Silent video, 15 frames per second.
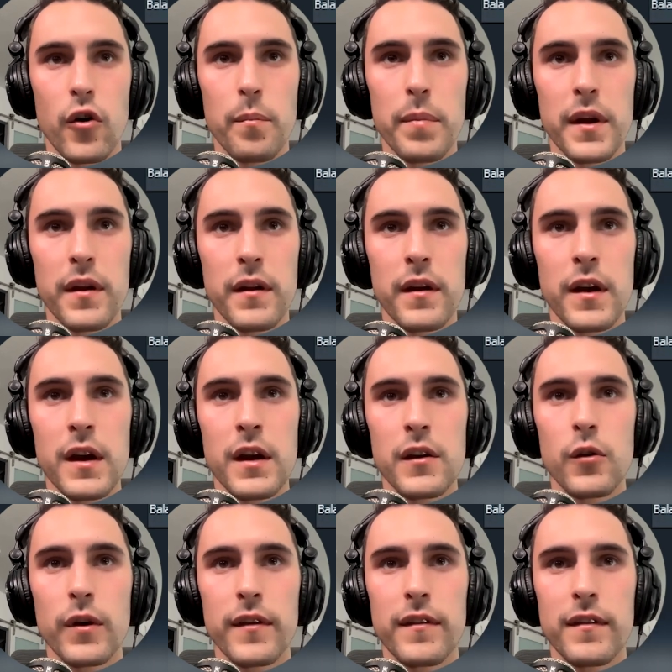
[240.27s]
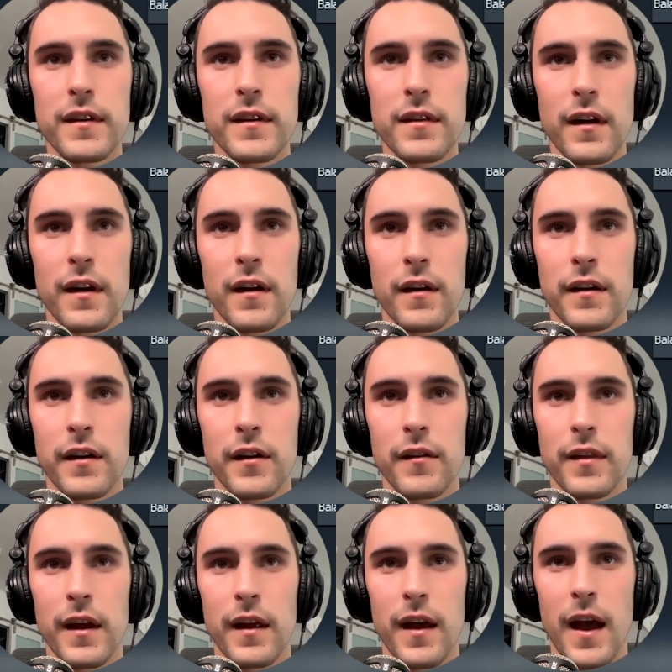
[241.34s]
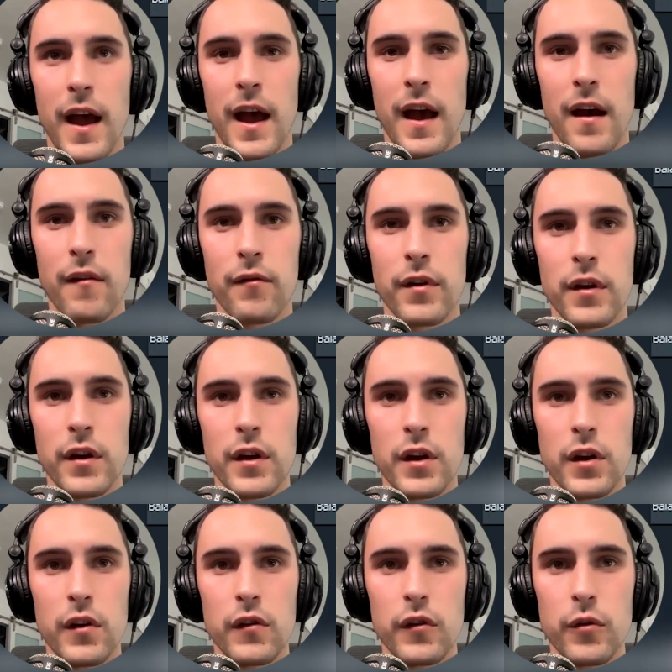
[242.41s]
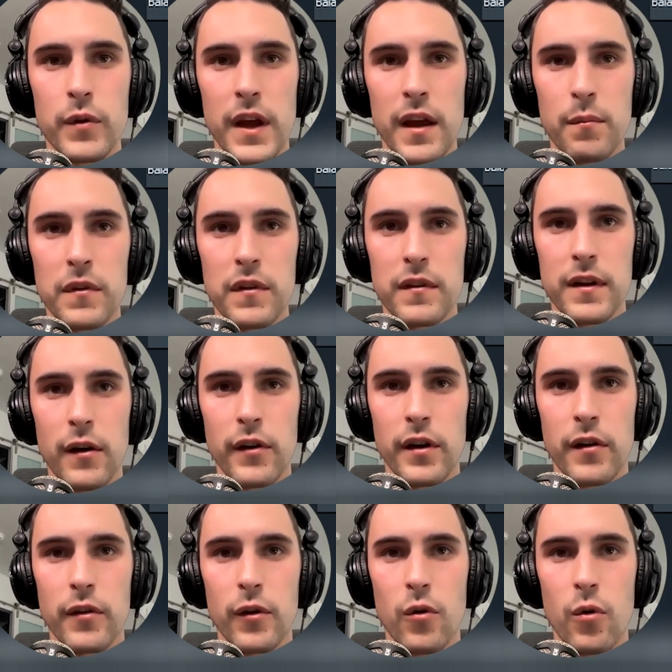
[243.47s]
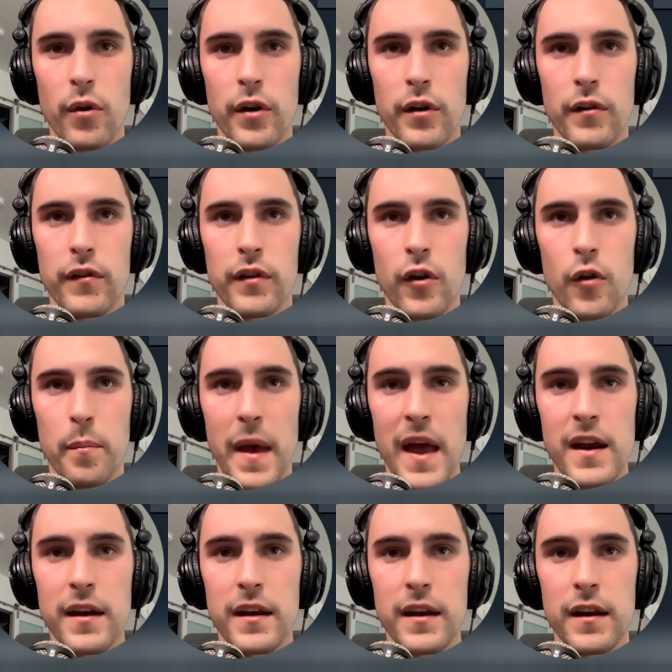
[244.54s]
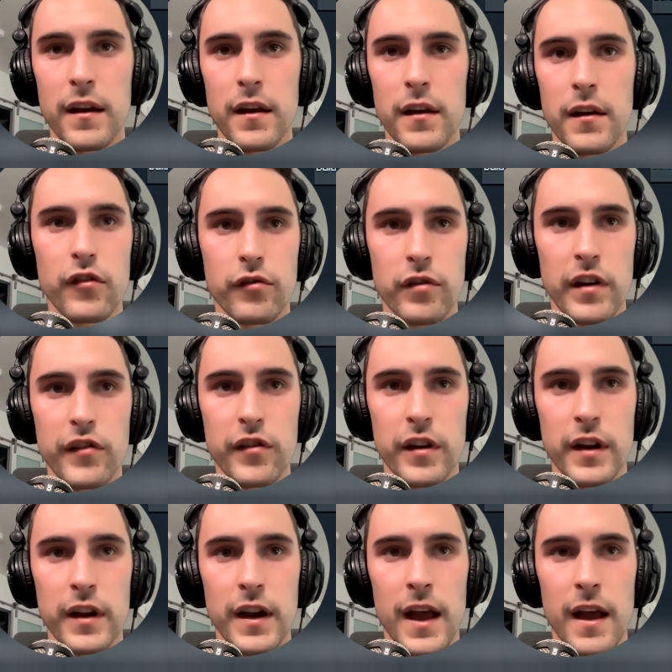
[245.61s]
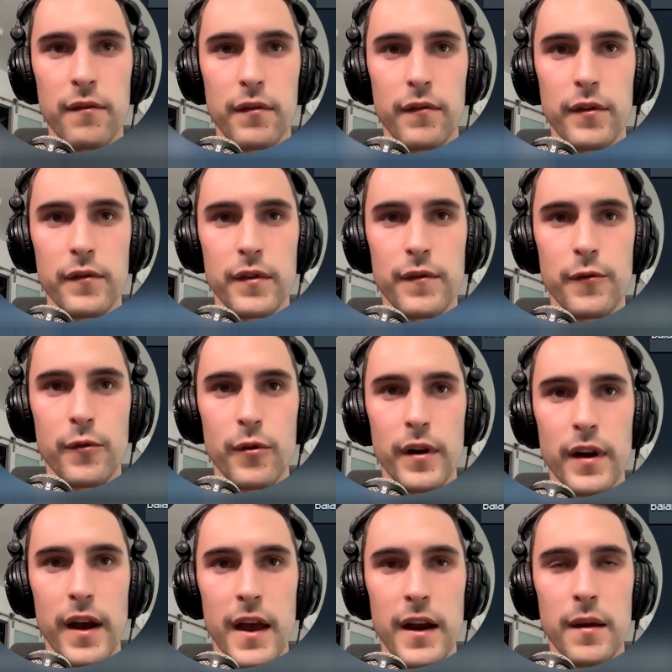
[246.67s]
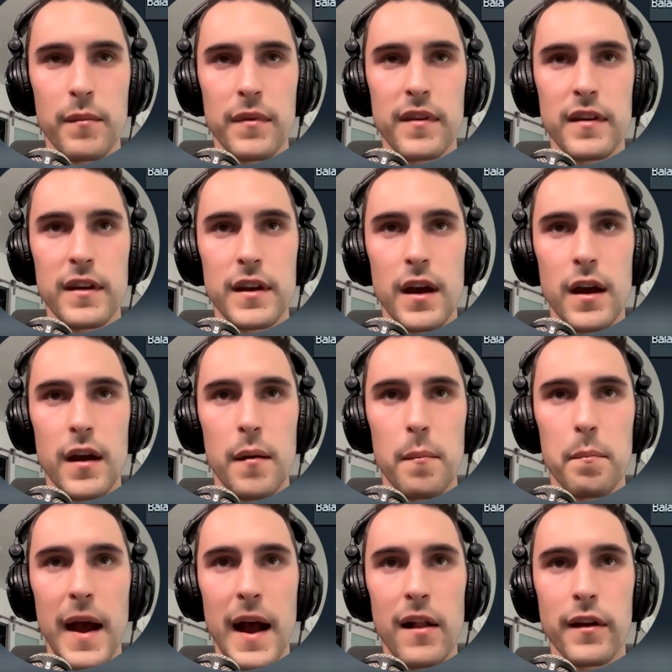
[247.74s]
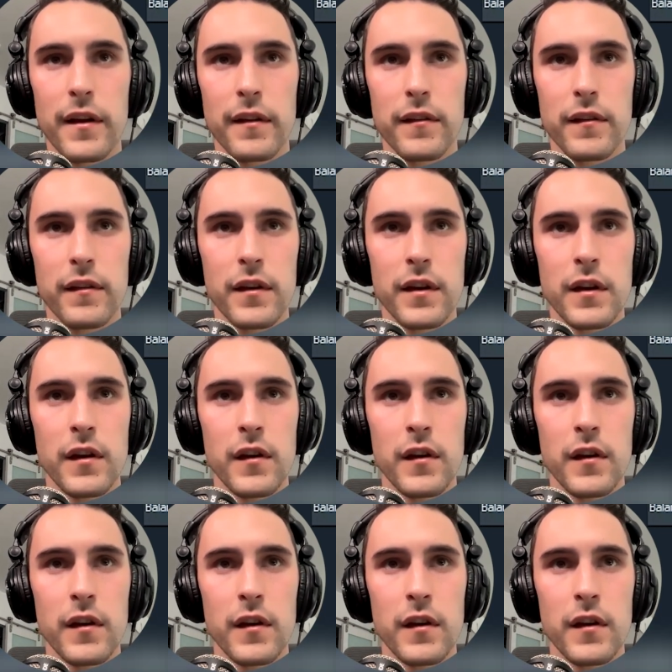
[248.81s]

open. You can see here that I have 2 names down here in the corner, 0 pending registration, and I have a 54 NMC balance.